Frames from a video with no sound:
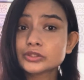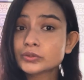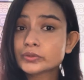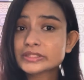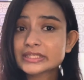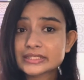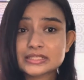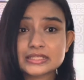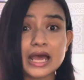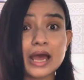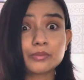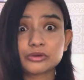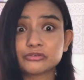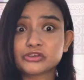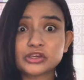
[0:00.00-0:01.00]
those
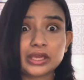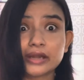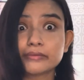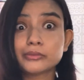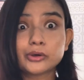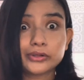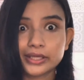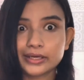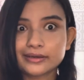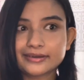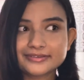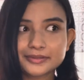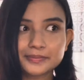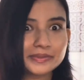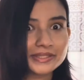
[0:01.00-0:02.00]
exam if you can more than
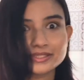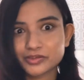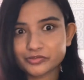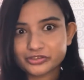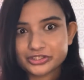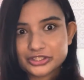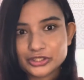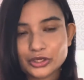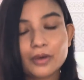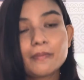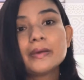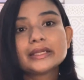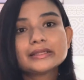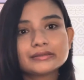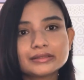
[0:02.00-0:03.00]
100% for sure
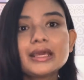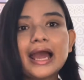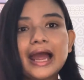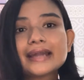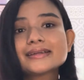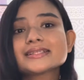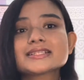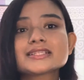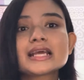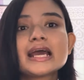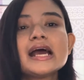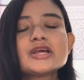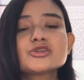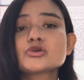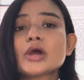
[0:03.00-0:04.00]
but yeah at least
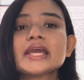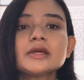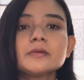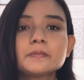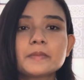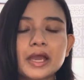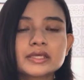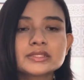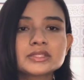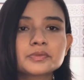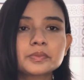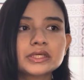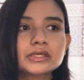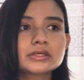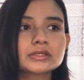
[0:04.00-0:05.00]
try your best
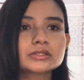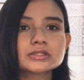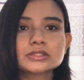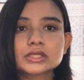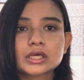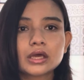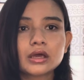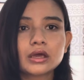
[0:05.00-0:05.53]
because